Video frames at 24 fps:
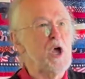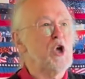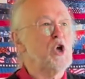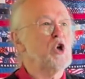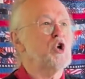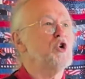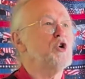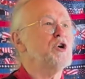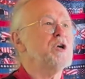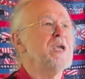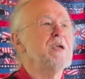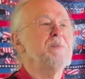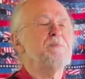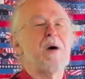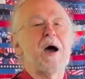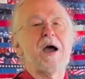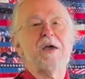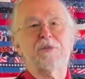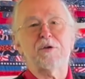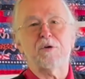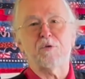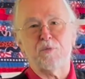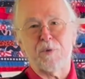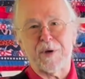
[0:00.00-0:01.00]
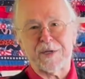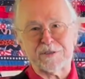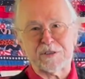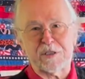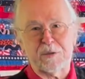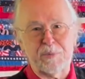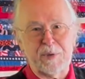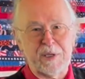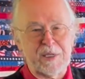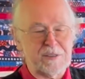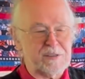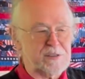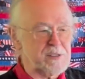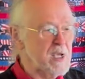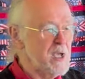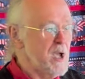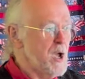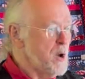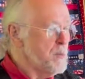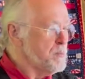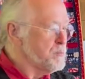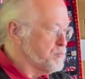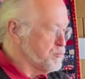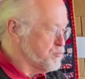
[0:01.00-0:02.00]
cooking by their recipes,
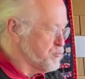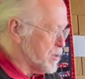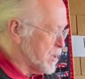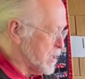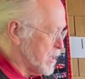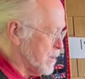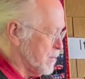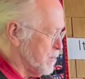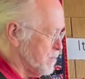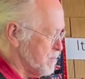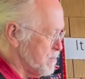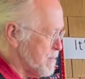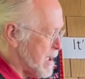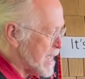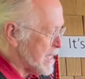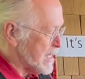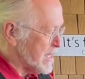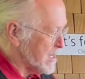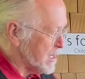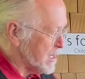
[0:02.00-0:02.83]
making